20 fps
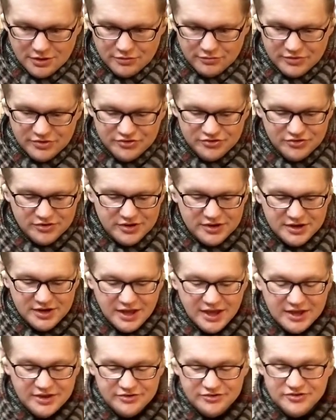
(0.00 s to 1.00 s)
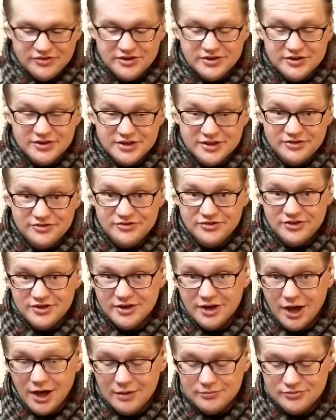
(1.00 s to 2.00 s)
Originally an AC/DC
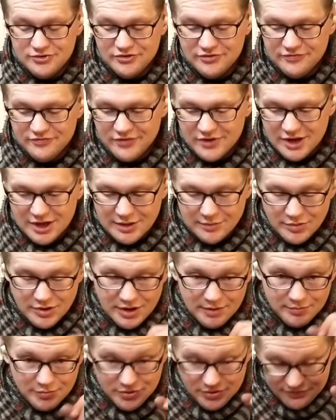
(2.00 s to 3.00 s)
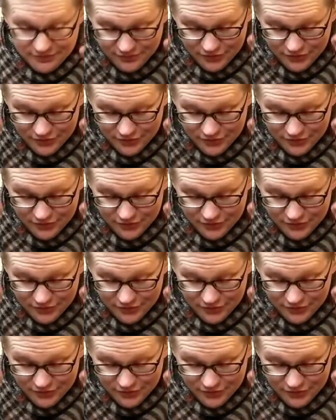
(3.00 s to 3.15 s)
option fan, but I put a